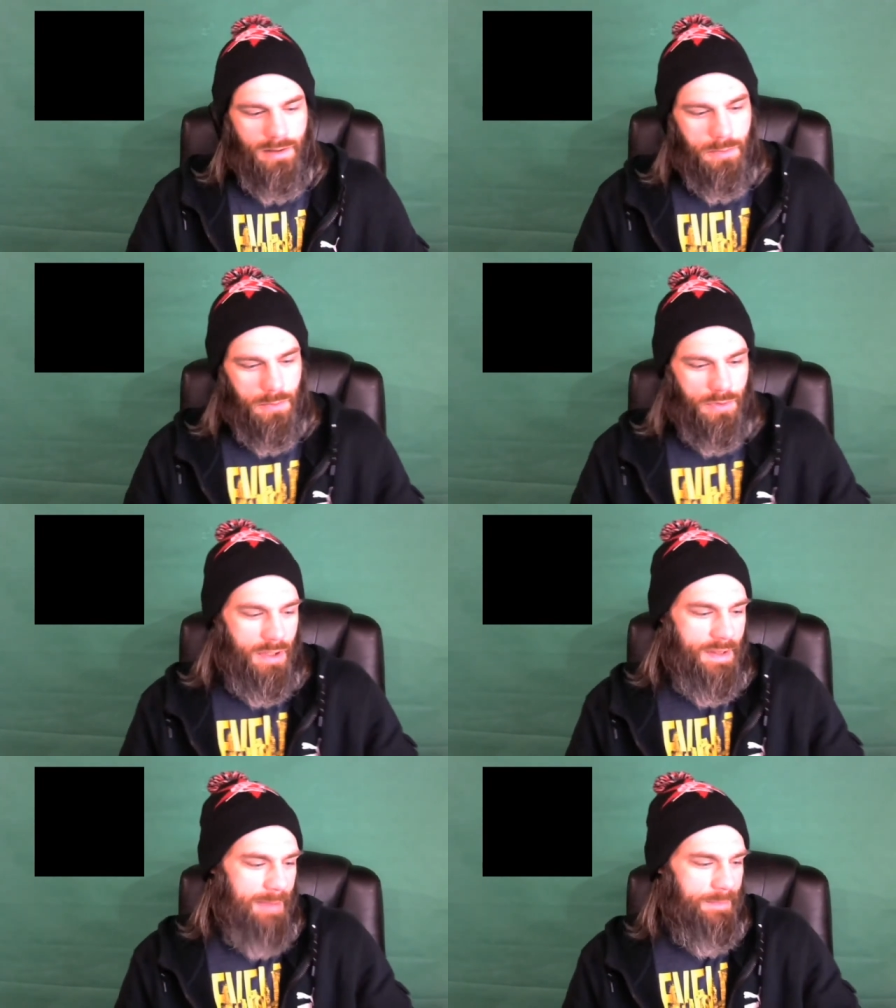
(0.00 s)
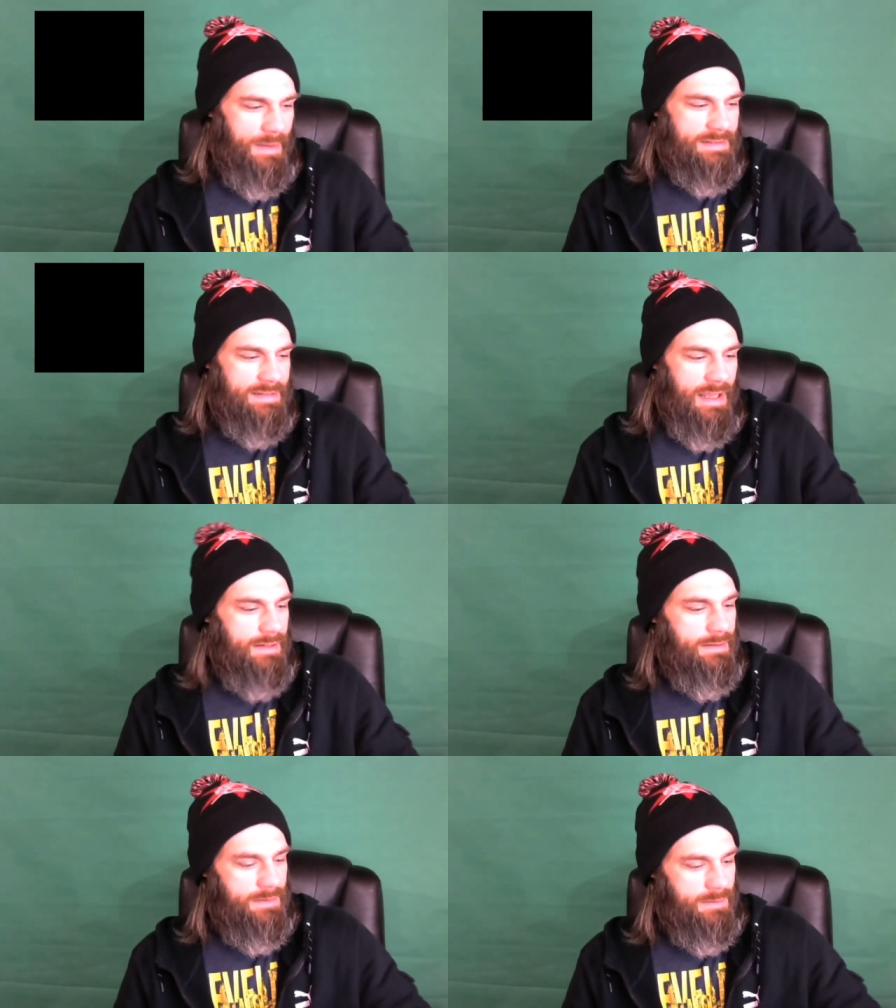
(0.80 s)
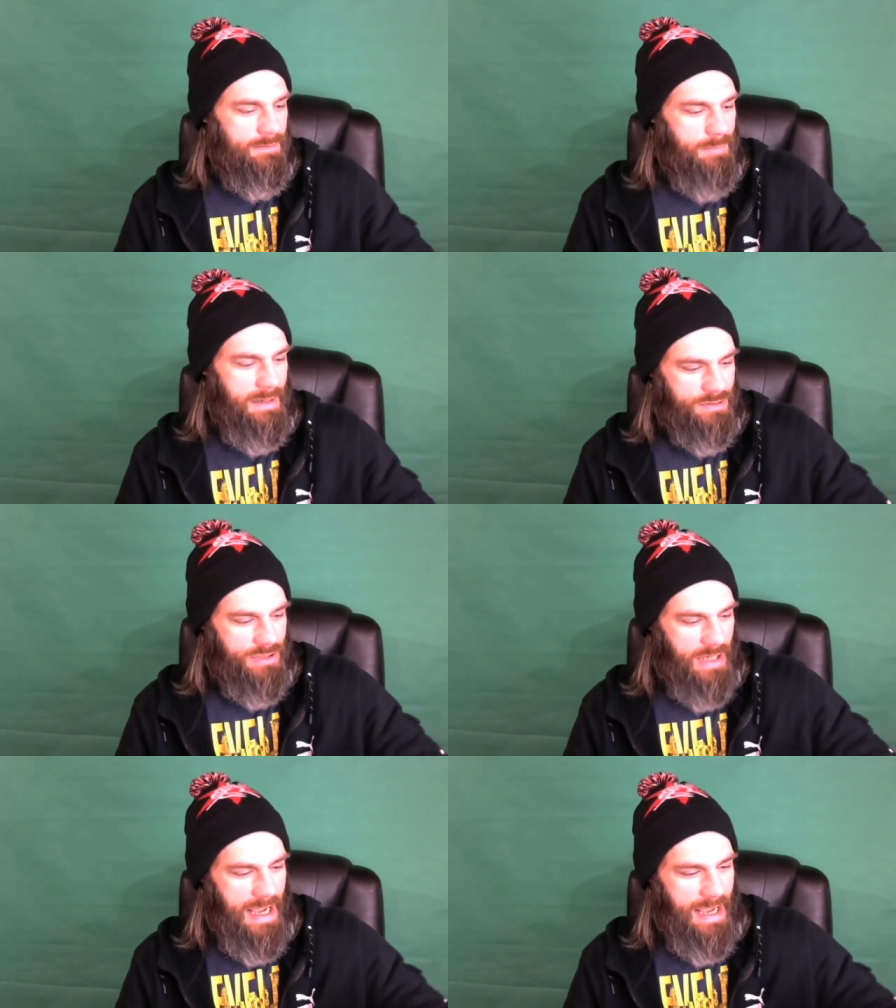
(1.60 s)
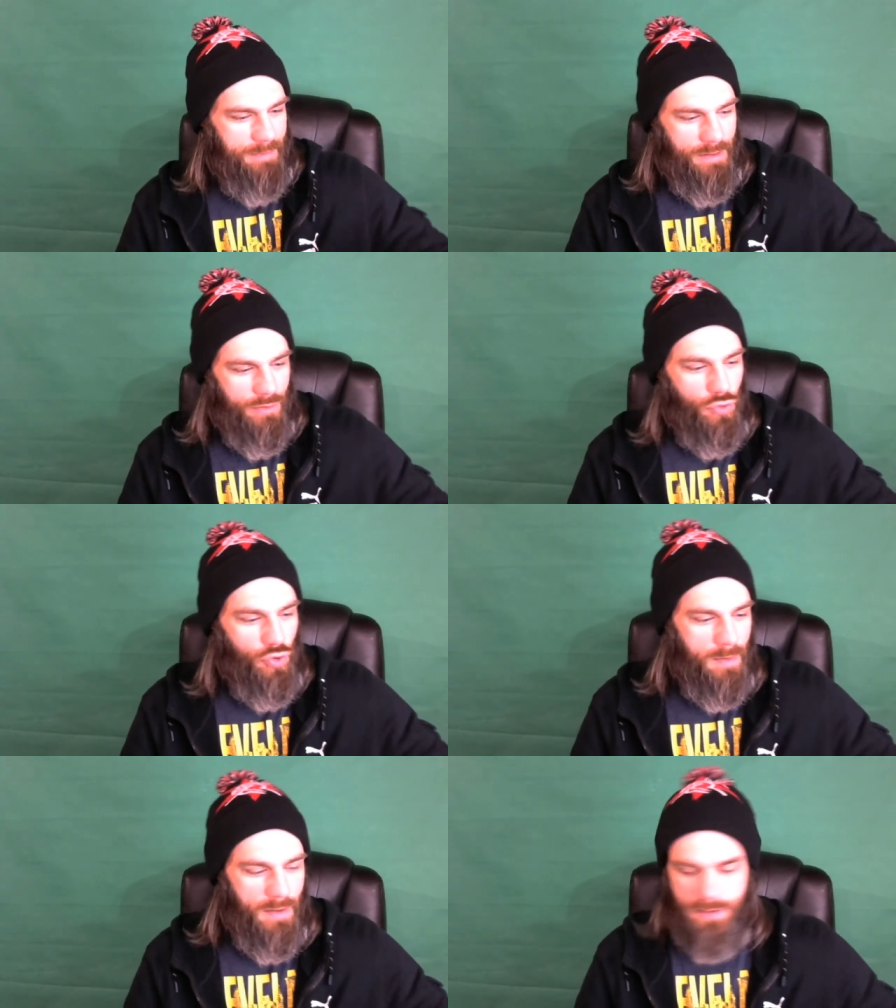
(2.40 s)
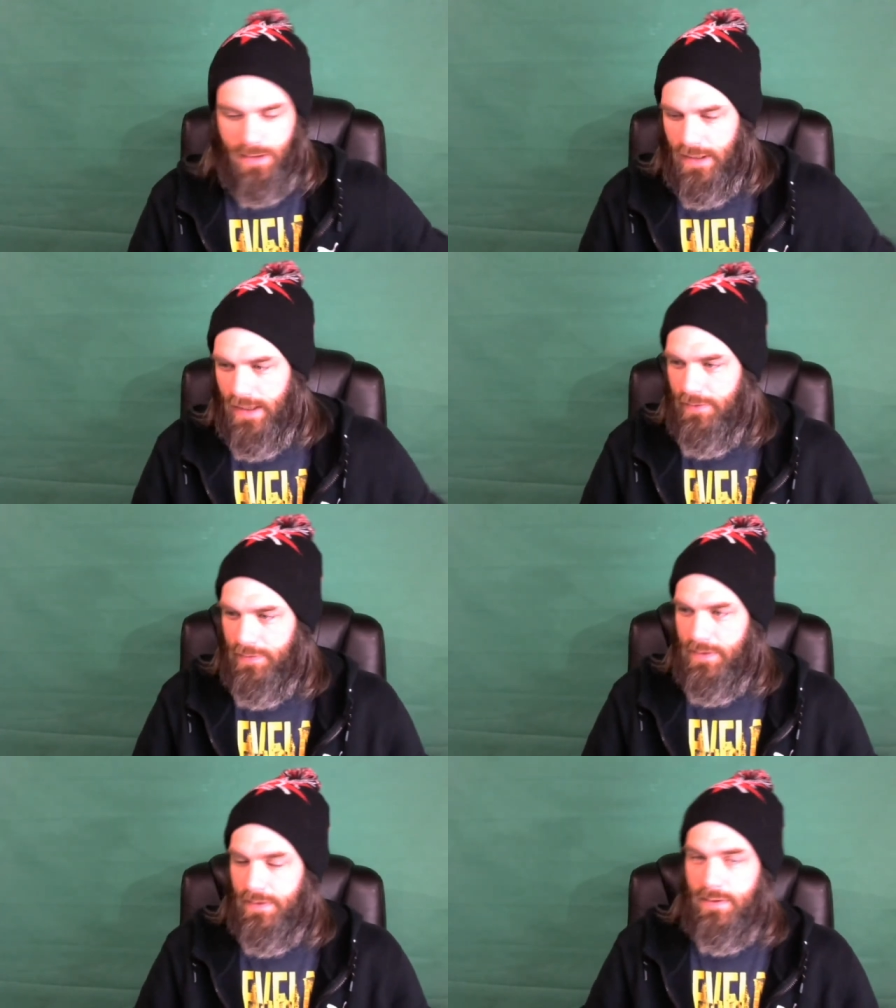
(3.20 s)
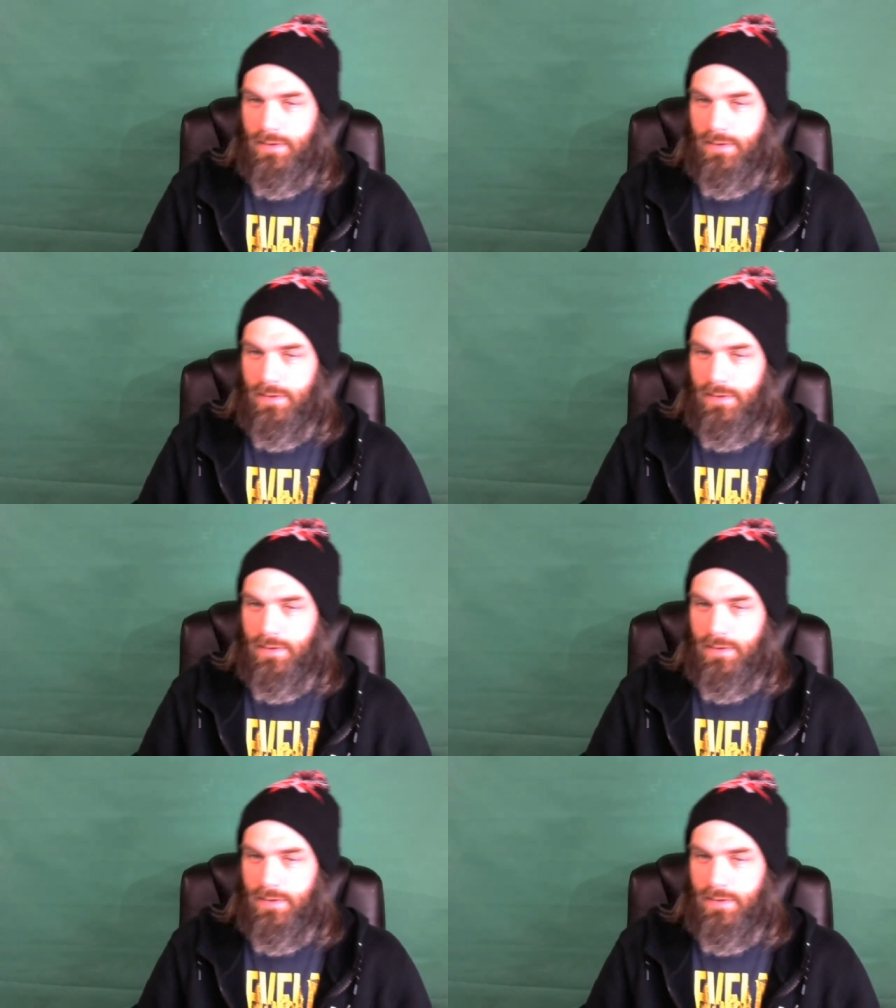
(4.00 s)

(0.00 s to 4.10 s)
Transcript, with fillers: with all that being said, about the job and the Uber and the Lyft,